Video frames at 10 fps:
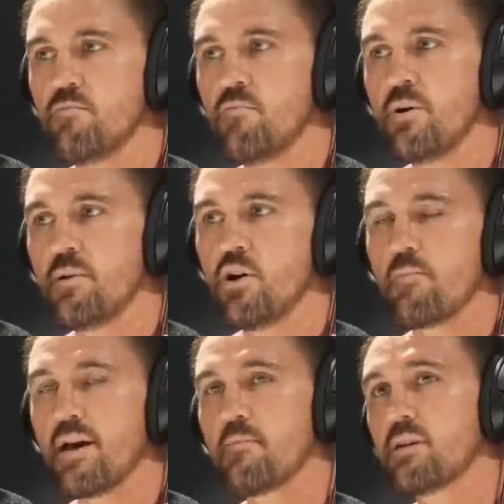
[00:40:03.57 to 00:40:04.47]
when he
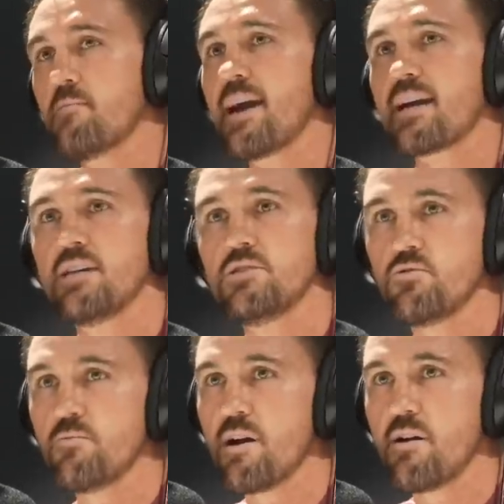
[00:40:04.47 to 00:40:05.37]
be able to get back
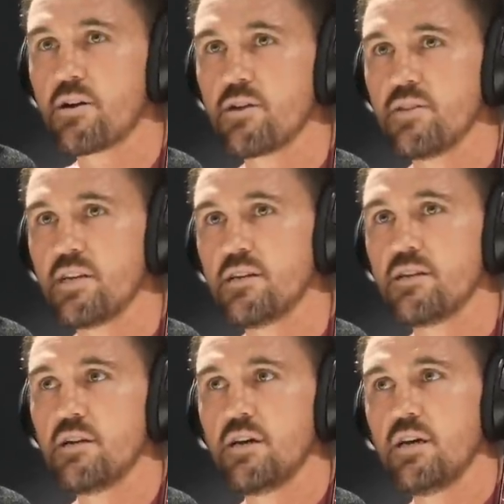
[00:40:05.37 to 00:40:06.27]
into America, and
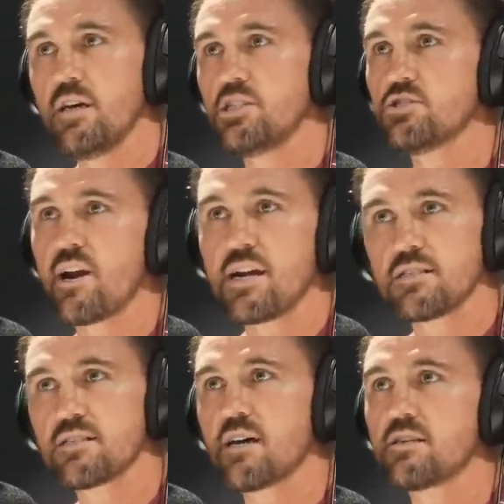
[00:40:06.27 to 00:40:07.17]
then his
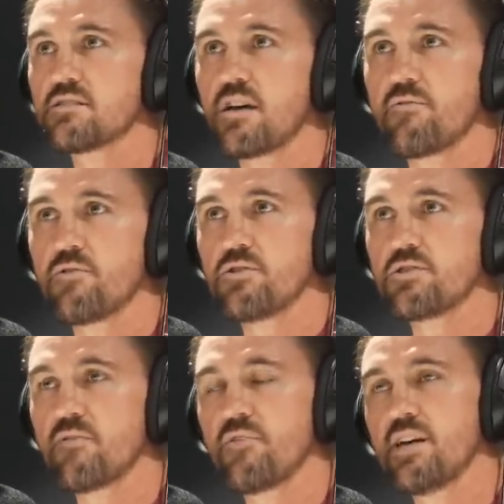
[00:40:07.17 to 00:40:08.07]
training started to suffer and
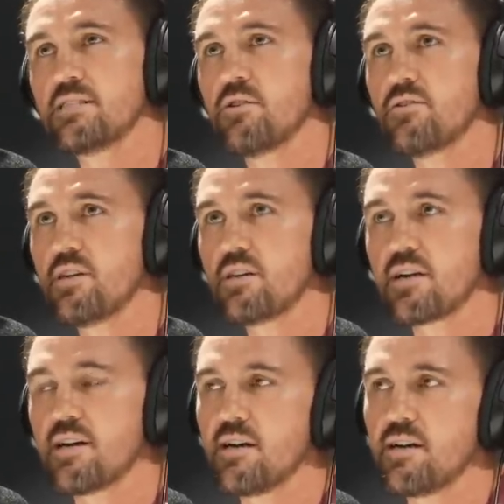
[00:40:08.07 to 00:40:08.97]
stuff like that. So I think
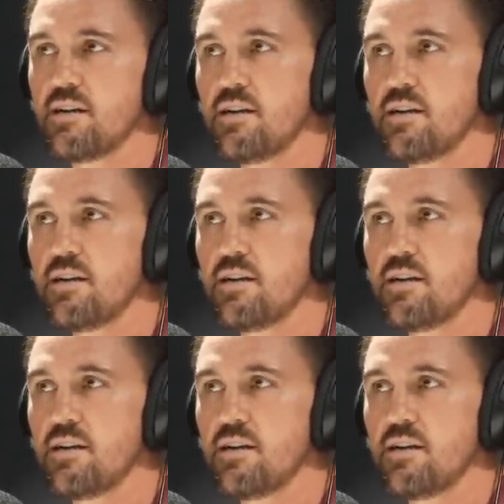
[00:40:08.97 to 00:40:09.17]
uh,